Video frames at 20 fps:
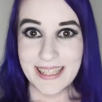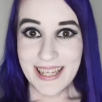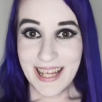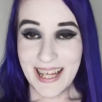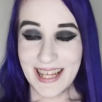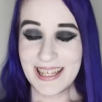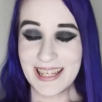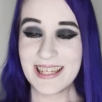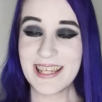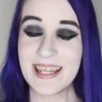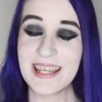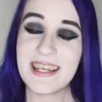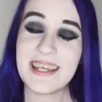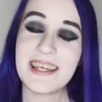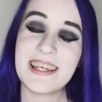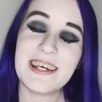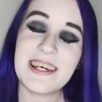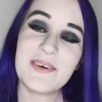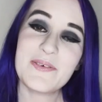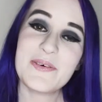
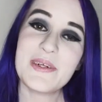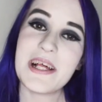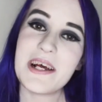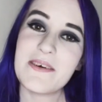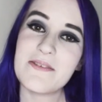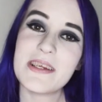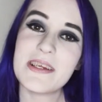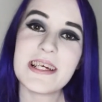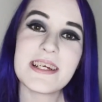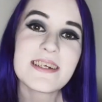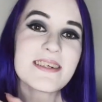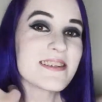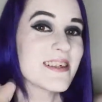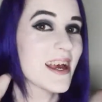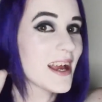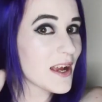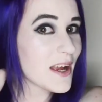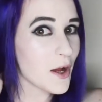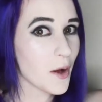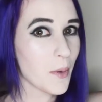Hello lovelies, I
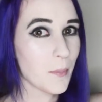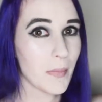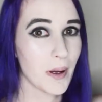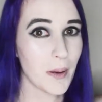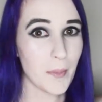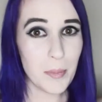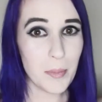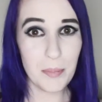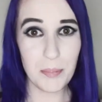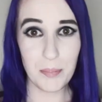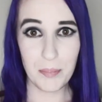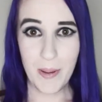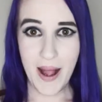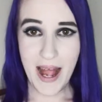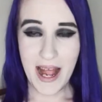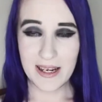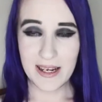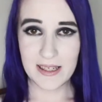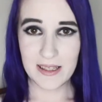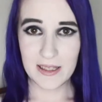am
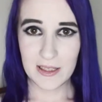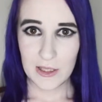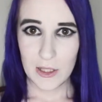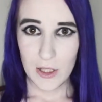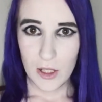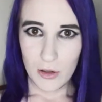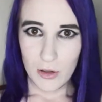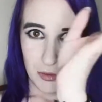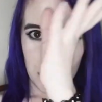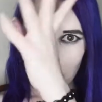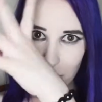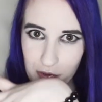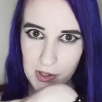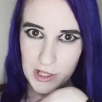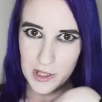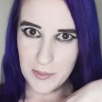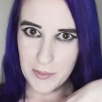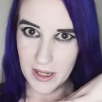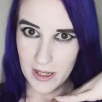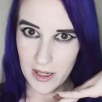back
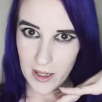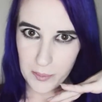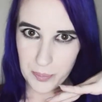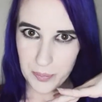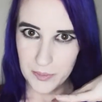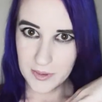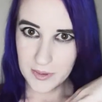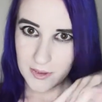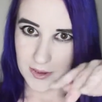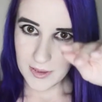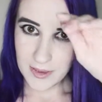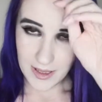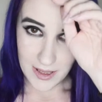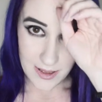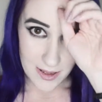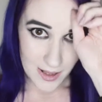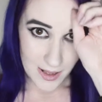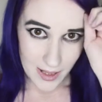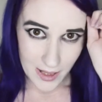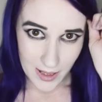fully made up,
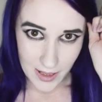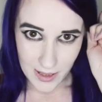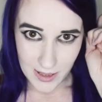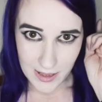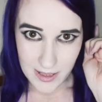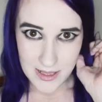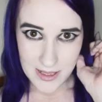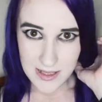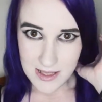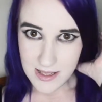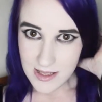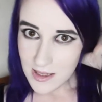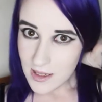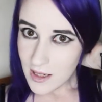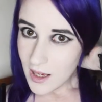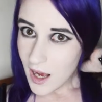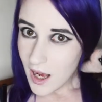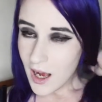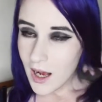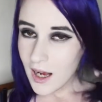and
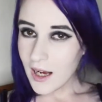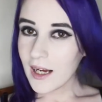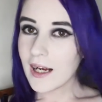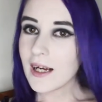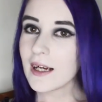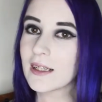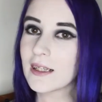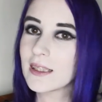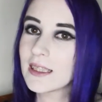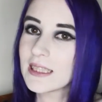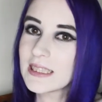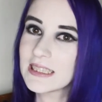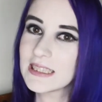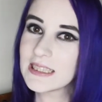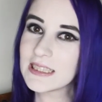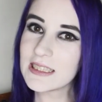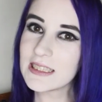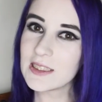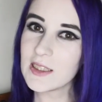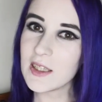this
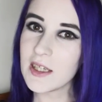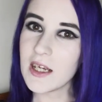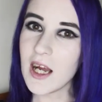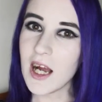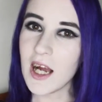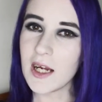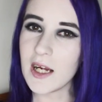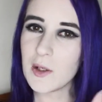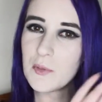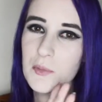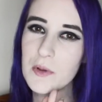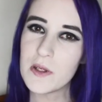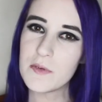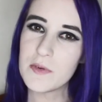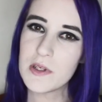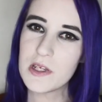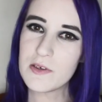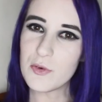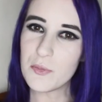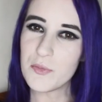is a kind of bit of a
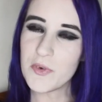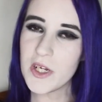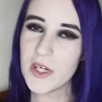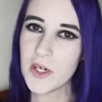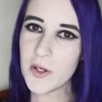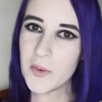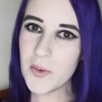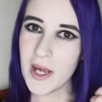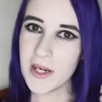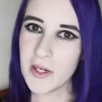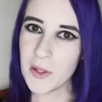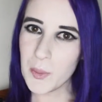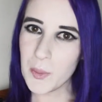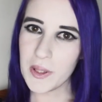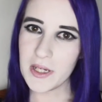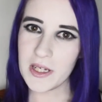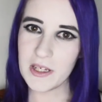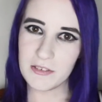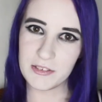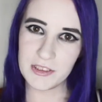different video. I know
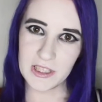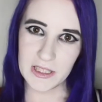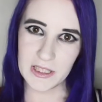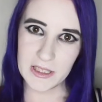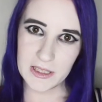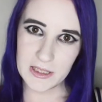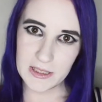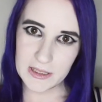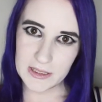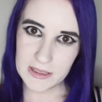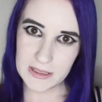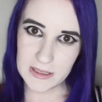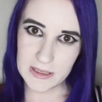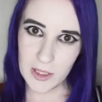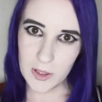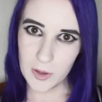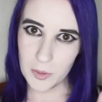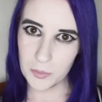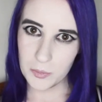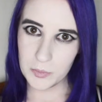I have done
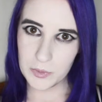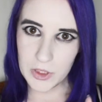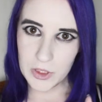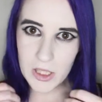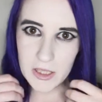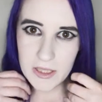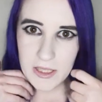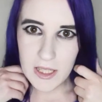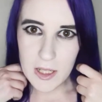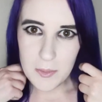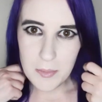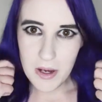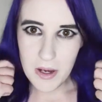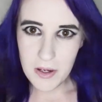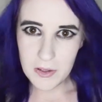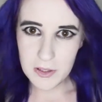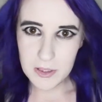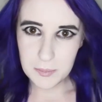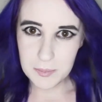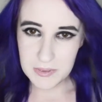some talking
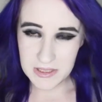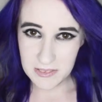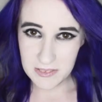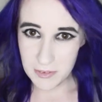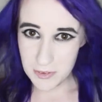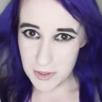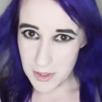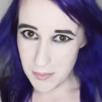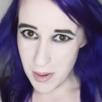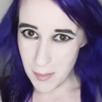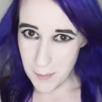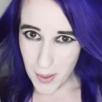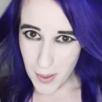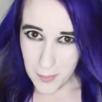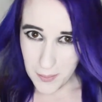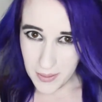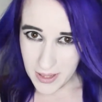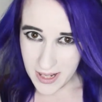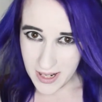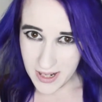about specifically my
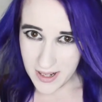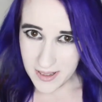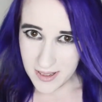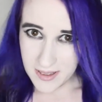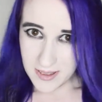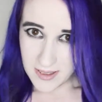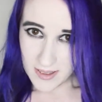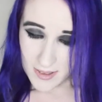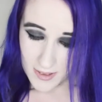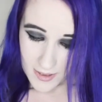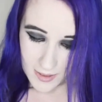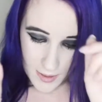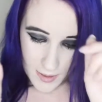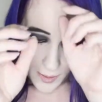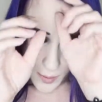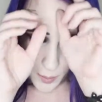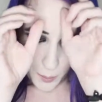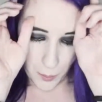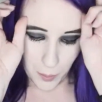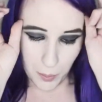purple hair,
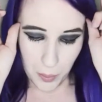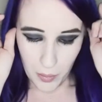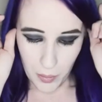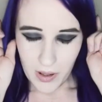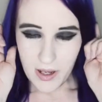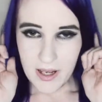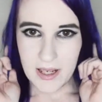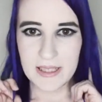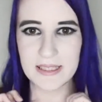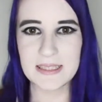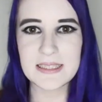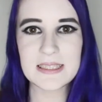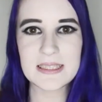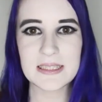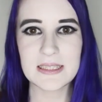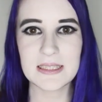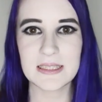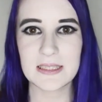but